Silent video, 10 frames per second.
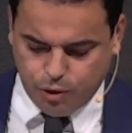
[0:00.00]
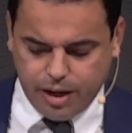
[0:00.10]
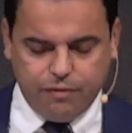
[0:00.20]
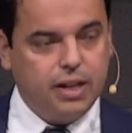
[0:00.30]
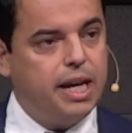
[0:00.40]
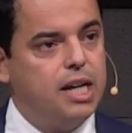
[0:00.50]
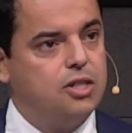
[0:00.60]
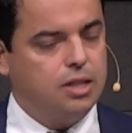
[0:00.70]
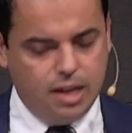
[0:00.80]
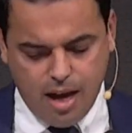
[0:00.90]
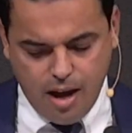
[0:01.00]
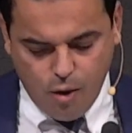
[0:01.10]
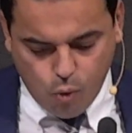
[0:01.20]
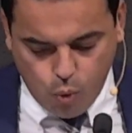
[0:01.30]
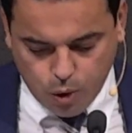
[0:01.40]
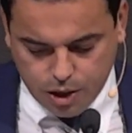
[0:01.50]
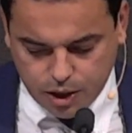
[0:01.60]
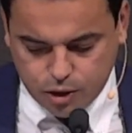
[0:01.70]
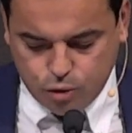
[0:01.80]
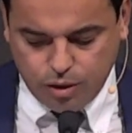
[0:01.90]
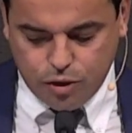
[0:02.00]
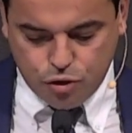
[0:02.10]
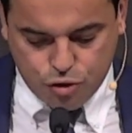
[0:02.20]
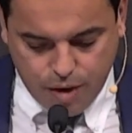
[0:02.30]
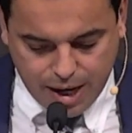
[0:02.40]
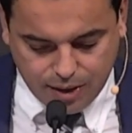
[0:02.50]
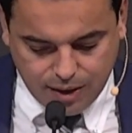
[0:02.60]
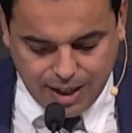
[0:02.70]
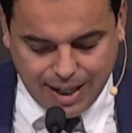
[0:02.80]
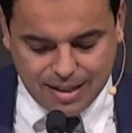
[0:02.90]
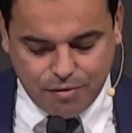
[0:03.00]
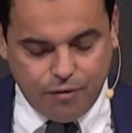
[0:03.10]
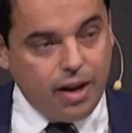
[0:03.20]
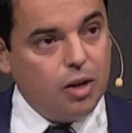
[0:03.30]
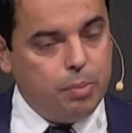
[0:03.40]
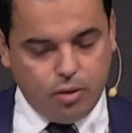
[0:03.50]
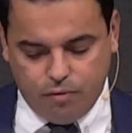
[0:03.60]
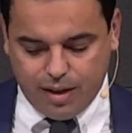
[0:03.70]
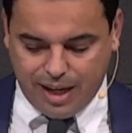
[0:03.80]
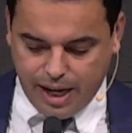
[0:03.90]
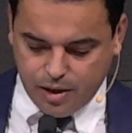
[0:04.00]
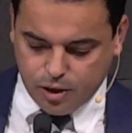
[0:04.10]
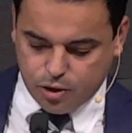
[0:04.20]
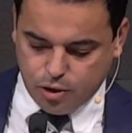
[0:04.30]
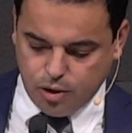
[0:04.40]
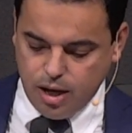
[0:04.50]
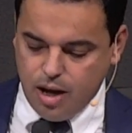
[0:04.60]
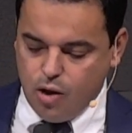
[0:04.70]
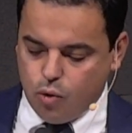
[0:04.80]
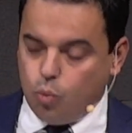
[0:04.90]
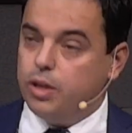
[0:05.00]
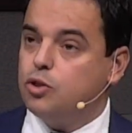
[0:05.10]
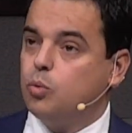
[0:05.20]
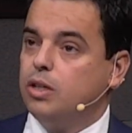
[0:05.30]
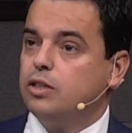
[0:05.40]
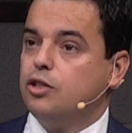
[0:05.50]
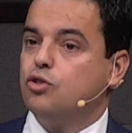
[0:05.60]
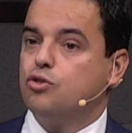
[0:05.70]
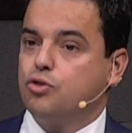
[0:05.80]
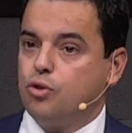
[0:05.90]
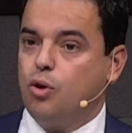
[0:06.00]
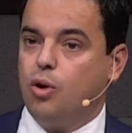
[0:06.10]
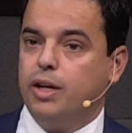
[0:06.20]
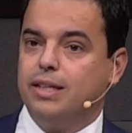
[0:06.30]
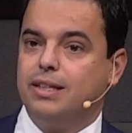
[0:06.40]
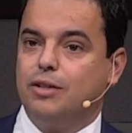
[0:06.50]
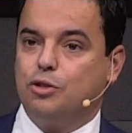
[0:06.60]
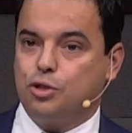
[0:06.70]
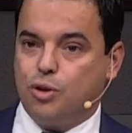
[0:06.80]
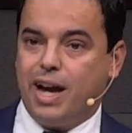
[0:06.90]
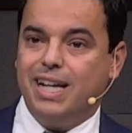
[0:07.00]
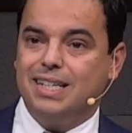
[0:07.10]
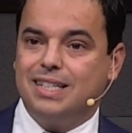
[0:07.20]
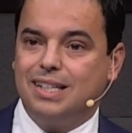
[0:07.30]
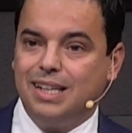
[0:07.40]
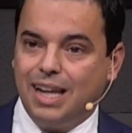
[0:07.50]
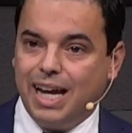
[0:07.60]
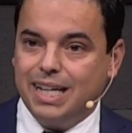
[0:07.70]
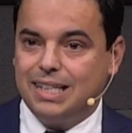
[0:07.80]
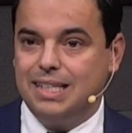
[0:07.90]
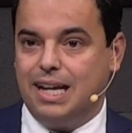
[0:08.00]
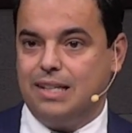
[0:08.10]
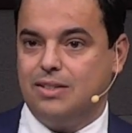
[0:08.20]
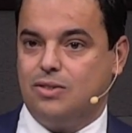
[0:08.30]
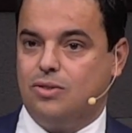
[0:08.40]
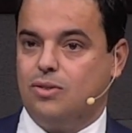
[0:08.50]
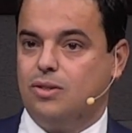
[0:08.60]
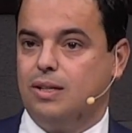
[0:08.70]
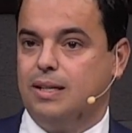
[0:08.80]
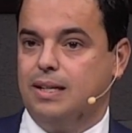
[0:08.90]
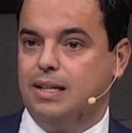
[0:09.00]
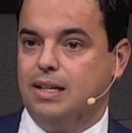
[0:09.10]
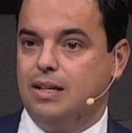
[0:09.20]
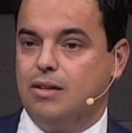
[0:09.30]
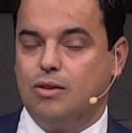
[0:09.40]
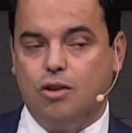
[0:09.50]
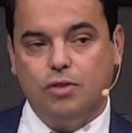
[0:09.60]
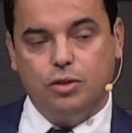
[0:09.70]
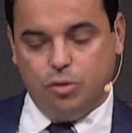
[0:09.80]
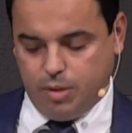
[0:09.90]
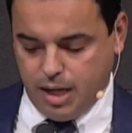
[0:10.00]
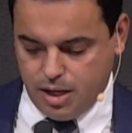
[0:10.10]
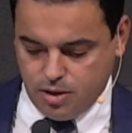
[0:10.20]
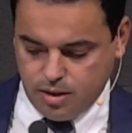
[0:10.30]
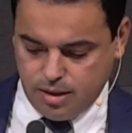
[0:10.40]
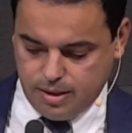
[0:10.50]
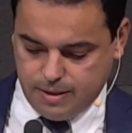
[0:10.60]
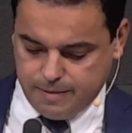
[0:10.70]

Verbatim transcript: gratification works to the strengthening and developing of a character which will destroy the Christ likeness of the human agent.